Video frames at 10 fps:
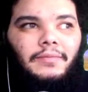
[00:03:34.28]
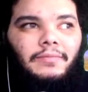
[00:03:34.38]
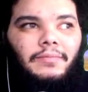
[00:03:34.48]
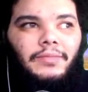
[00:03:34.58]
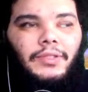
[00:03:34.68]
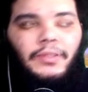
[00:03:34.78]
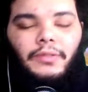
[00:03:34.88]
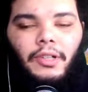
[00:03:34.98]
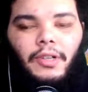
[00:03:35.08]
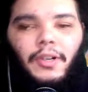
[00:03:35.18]
shoot, no
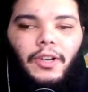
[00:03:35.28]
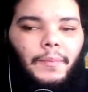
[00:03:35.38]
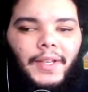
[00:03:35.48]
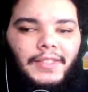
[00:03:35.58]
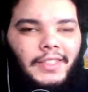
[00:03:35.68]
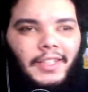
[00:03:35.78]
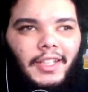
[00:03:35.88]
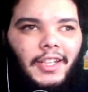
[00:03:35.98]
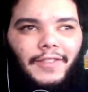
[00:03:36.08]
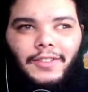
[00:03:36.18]
one could hold me in the second
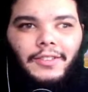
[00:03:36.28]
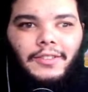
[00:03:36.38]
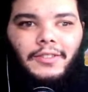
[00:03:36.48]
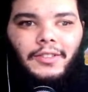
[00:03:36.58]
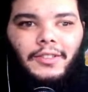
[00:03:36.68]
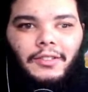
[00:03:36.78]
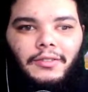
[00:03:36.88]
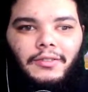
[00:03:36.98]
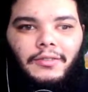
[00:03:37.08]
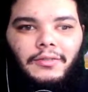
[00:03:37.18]
half either.
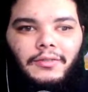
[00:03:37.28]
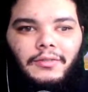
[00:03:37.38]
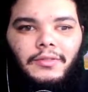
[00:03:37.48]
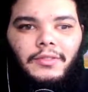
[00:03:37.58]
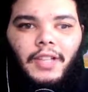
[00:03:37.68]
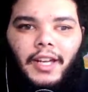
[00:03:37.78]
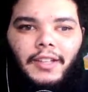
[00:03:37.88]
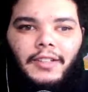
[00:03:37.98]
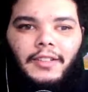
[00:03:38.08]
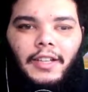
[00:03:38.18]

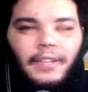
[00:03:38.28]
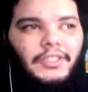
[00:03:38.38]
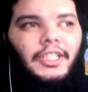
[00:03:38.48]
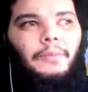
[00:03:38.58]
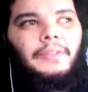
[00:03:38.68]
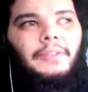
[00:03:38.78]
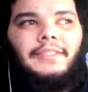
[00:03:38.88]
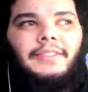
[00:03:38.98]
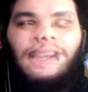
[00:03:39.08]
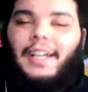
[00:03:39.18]
It was a couple times
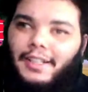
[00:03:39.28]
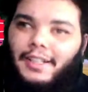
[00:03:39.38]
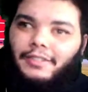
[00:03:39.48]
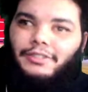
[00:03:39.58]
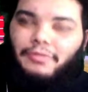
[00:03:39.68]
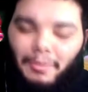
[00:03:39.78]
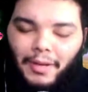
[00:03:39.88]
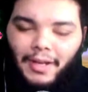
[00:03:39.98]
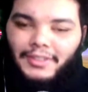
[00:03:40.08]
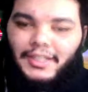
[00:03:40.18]
it was just one play
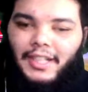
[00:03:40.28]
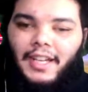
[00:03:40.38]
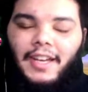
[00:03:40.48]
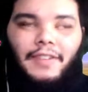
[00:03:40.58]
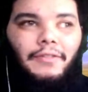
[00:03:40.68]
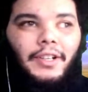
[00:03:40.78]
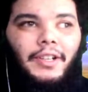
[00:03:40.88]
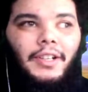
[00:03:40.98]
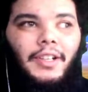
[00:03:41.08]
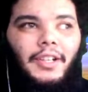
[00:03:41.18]
in the second half where
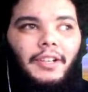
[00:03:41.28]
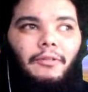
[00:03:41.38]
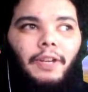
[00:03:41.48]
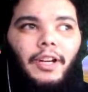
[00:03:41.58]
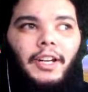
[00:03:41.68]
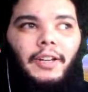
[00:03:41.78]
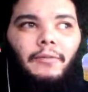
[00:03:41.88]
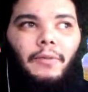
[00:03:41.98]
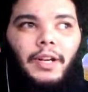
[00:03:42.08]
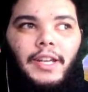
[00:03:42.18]

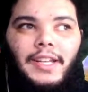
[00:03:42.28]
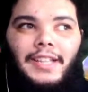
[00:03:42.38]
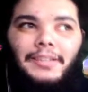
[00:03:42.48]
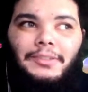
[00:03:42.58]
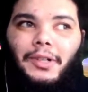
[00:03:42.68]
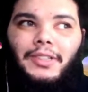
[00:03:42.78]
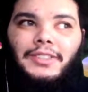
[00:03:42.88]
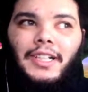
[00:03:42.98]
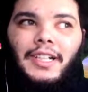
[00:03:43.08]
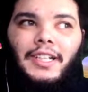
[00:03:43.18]
he caught the ball on the
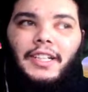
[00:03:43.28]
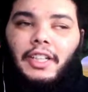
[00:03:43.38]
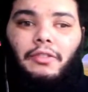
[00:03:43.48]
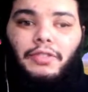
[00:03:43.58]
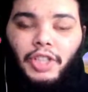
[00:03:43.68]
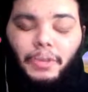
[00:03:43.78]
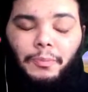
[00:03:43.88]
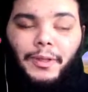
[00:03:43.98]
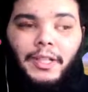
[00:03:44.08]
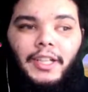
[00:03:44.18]
side, he was open,
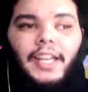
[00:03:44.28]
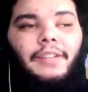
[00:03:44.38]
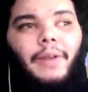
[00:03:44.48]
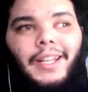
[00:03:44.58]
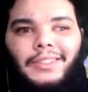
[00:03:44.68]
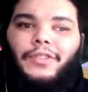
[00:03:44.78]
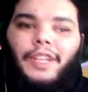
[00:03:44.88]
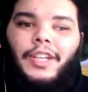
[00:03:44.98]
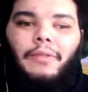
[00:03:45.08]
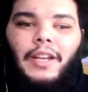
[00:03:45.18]
he waited
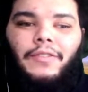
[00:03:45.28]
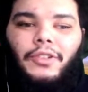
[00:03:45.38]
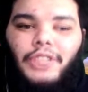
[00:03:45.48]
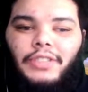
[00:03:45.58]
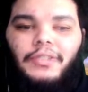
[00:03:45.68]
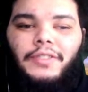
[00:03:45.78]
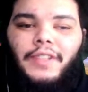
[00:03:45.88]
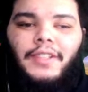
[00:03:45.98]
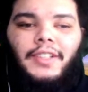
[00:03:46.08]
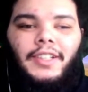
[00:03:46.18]
for a Drexel defender to
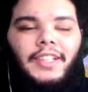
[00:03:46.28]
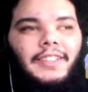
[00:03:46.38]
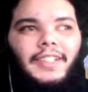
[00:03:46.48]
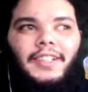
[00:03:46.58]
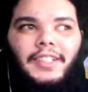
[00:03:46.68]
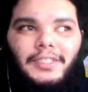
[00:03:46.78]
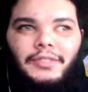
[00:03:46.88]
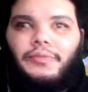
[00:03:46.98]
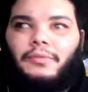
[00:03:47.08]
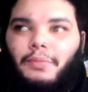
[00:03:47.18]
get there, and then he just
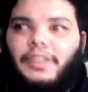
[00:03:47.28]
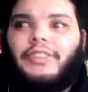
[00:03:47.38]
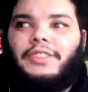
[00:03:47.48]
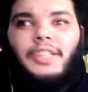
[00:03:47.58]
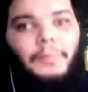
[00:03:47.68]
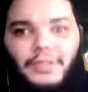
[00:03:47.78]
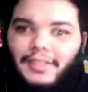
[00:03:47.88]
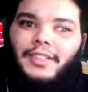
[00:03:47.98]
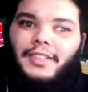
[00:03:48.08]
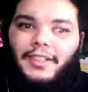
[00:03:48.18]
reached up and tried to
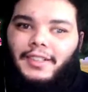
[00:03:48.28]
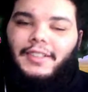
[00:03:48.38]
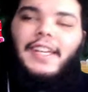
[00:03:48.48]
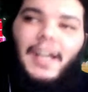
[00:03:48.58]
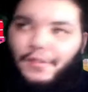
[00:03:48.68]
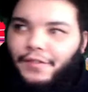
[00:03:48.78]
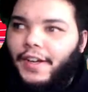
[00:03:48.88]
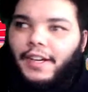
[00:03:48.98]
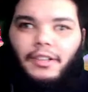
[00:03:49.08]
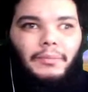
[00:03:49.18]
dunk. He got
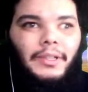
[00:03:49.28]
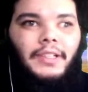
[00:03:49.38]
fouled, but